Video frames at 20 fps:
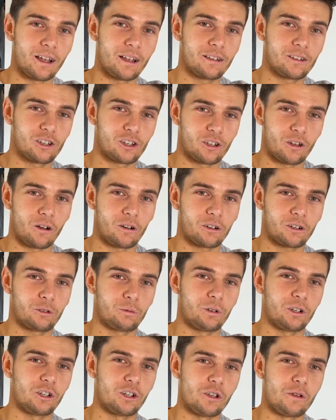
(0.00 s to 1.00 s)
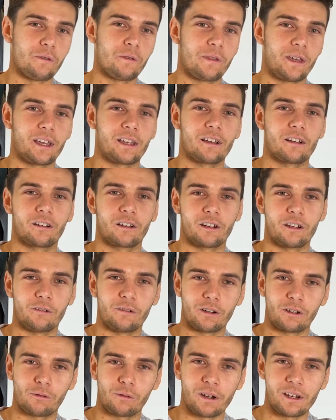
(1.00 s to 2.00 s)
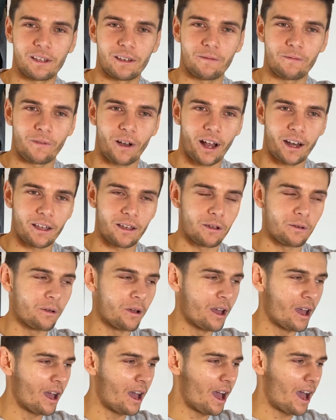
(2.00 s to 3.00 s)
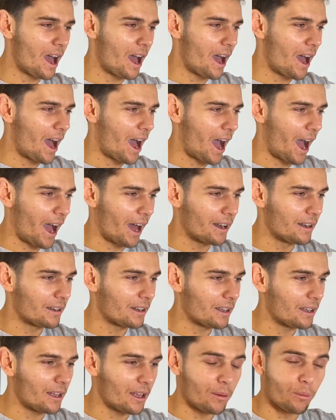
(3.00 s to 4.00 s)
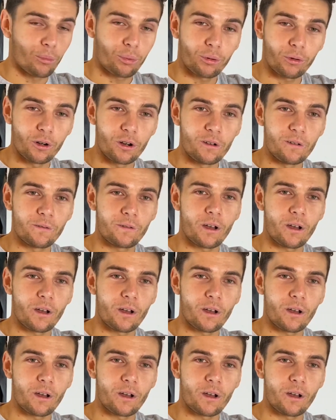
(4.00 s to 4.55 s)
stocks which you think are going to increase in value and improve